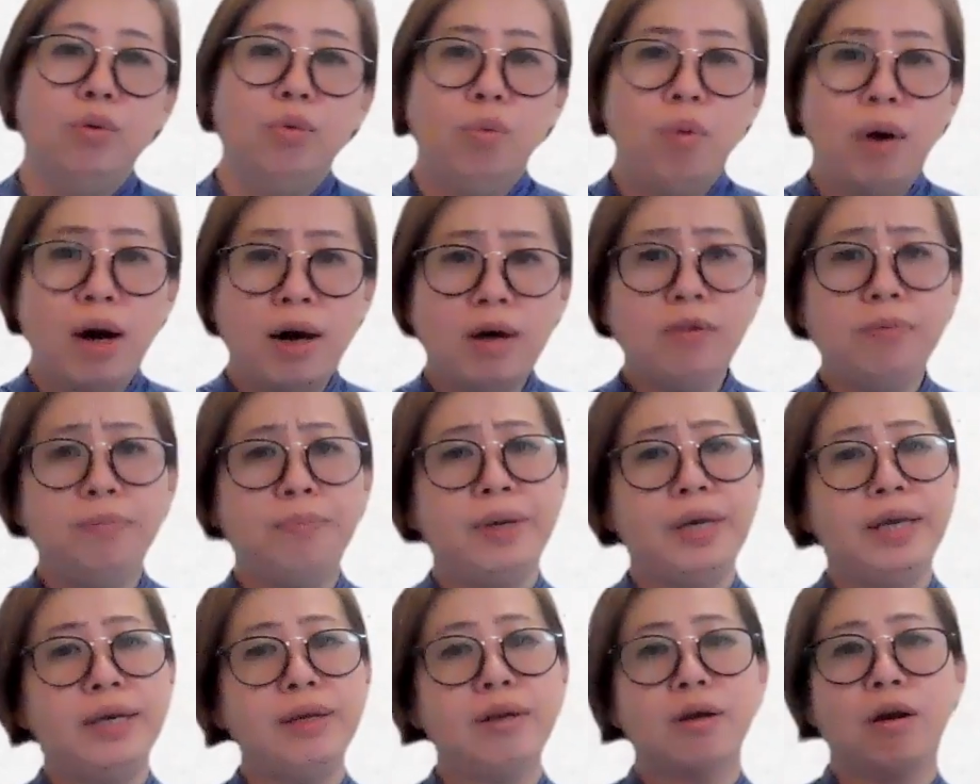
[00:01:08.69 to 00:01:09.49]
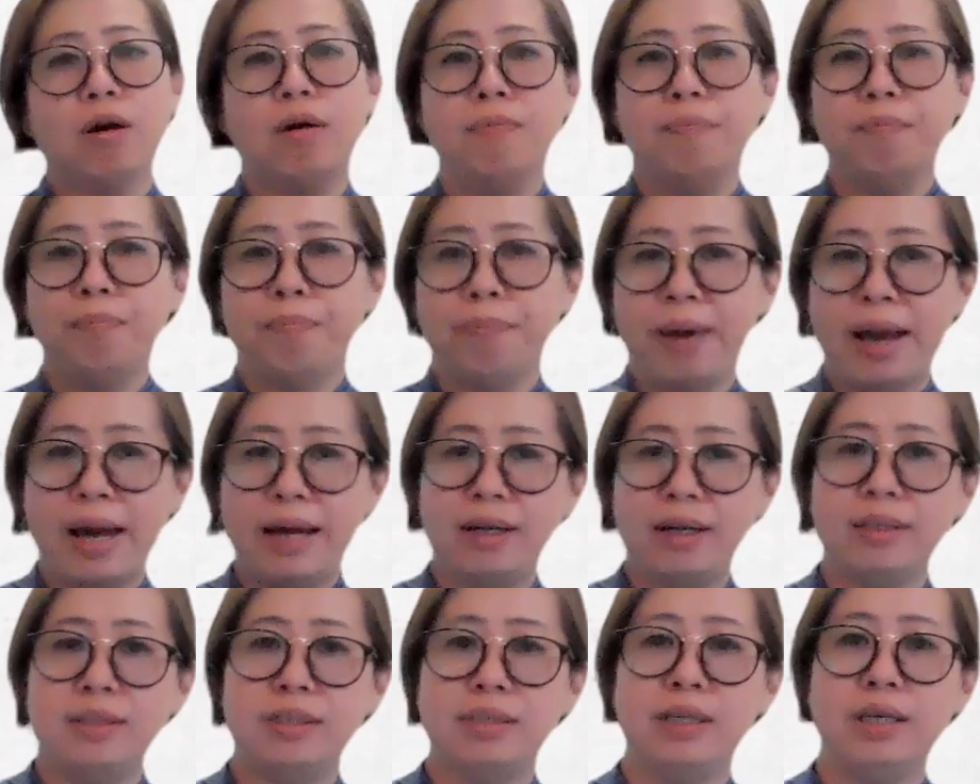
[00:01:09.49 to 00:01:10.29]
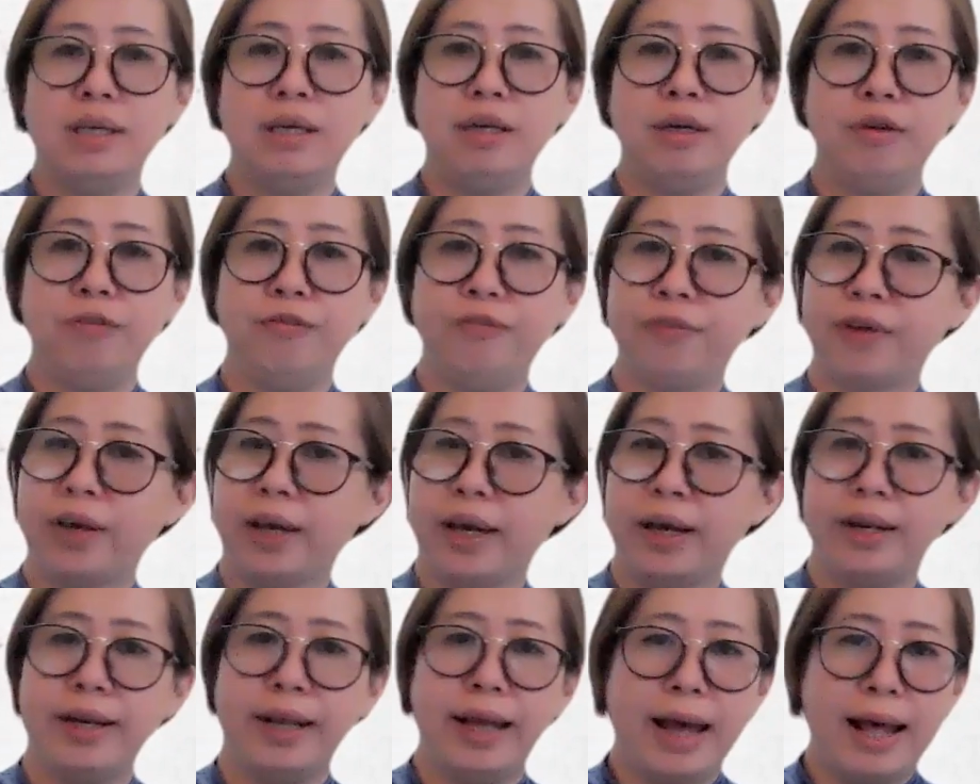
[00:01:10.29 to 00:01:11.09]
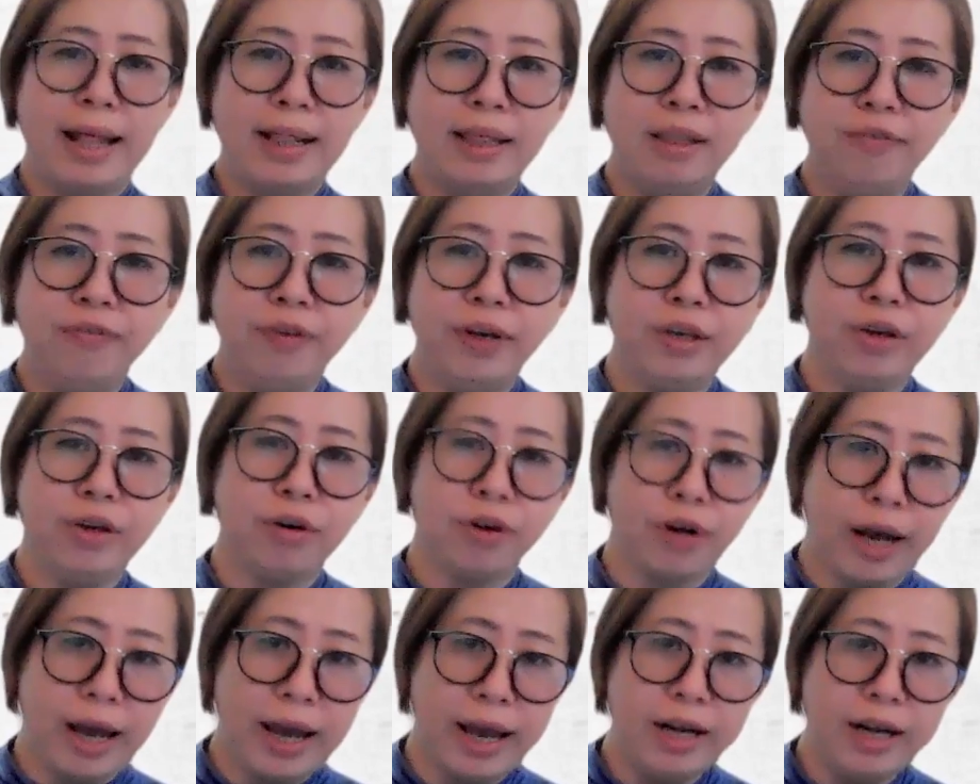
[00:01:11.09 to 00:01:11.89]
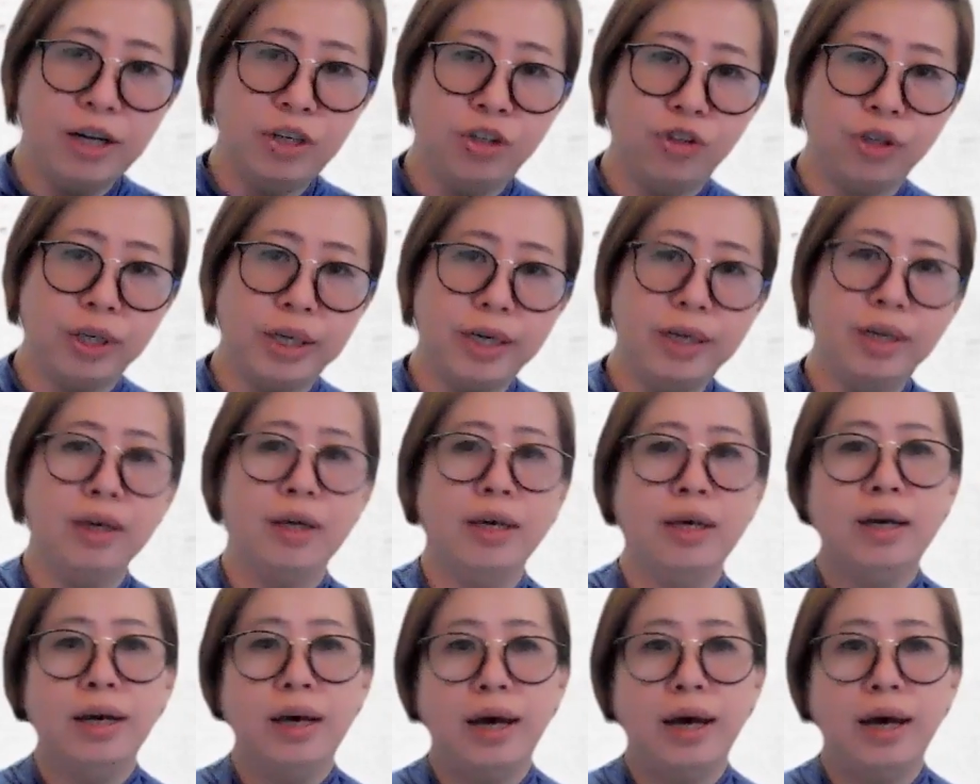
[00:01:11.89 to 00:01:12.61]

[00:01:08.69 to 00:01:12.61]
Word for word: while being competitive can elevate your energy,